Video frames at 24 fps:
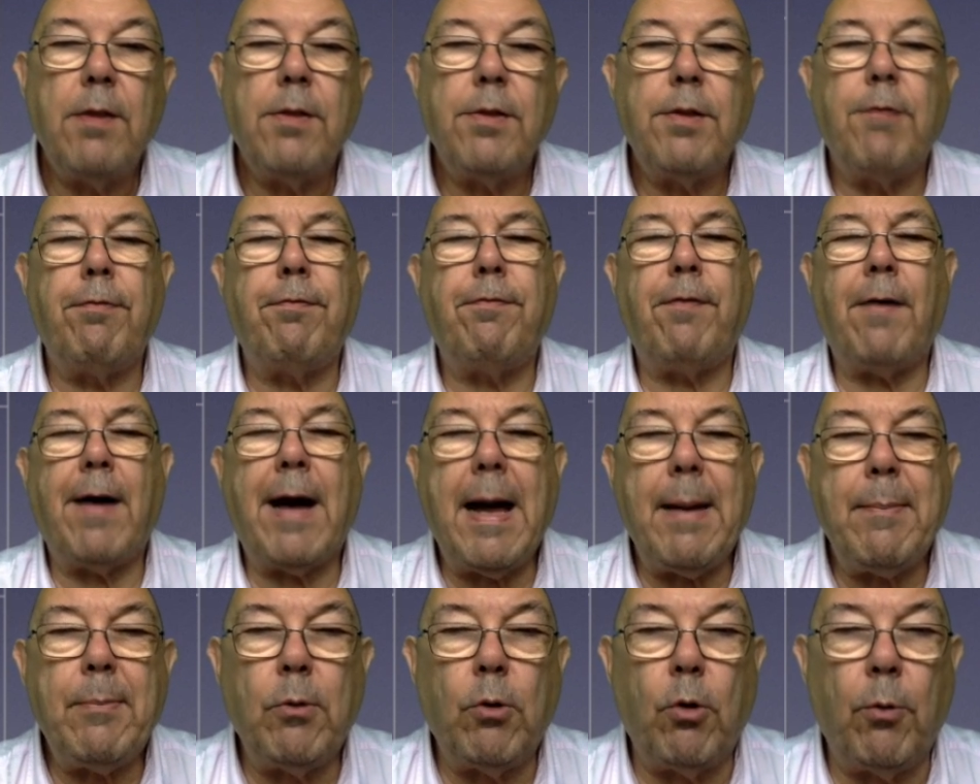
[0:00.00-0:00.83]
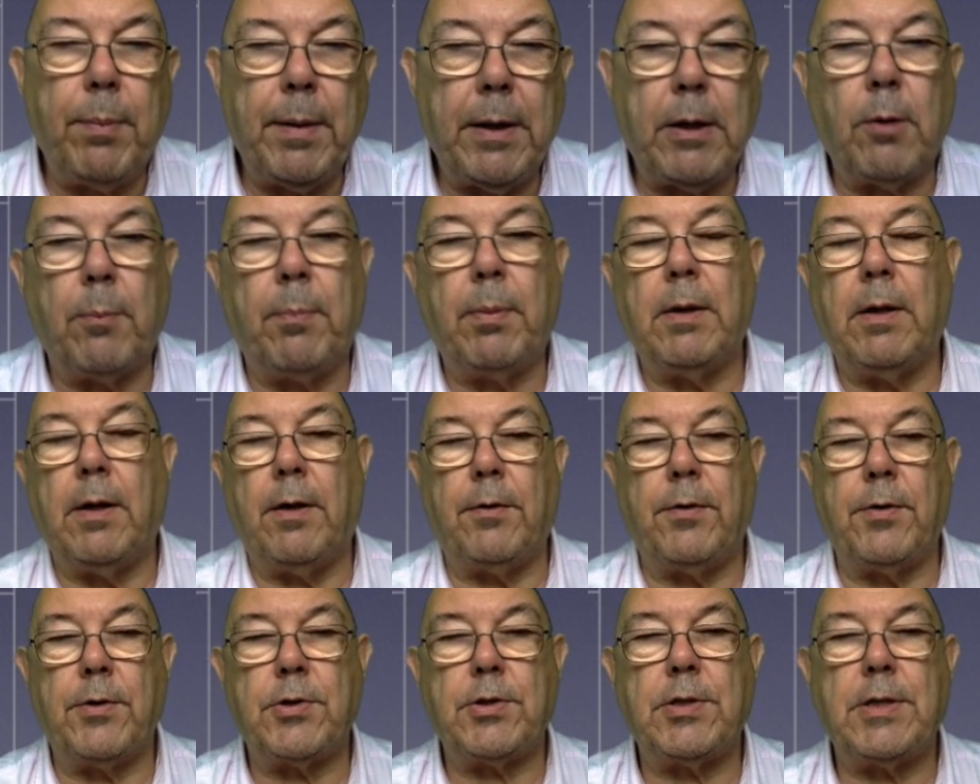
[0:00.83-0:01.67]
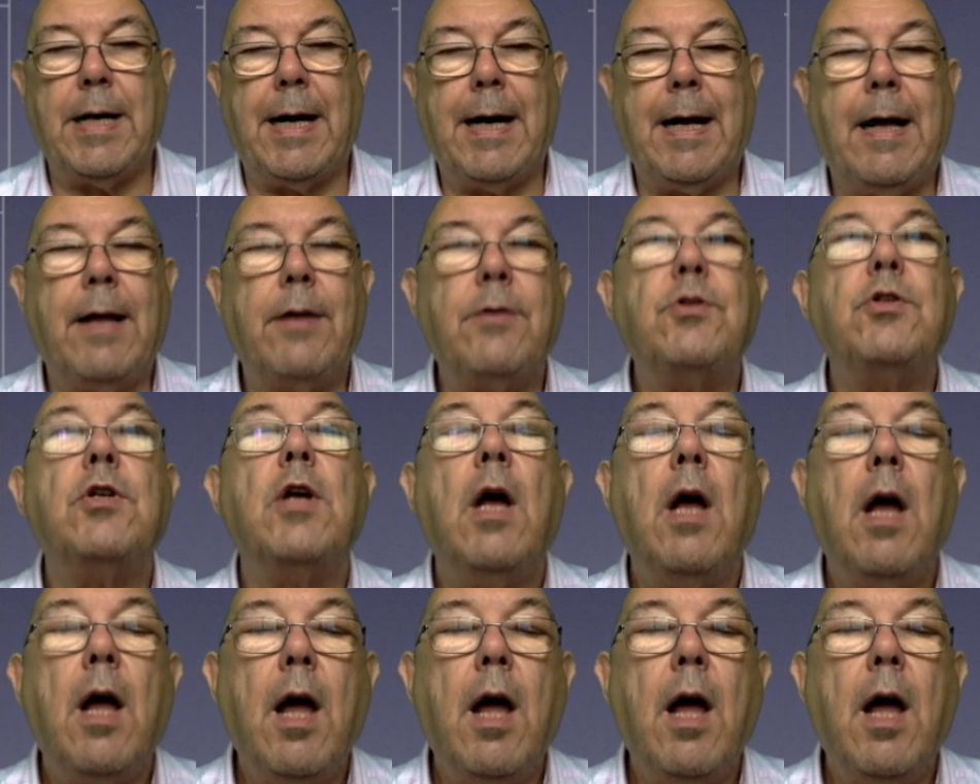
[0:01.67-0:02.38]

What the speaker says: the fibre will pick up a lot of the starch,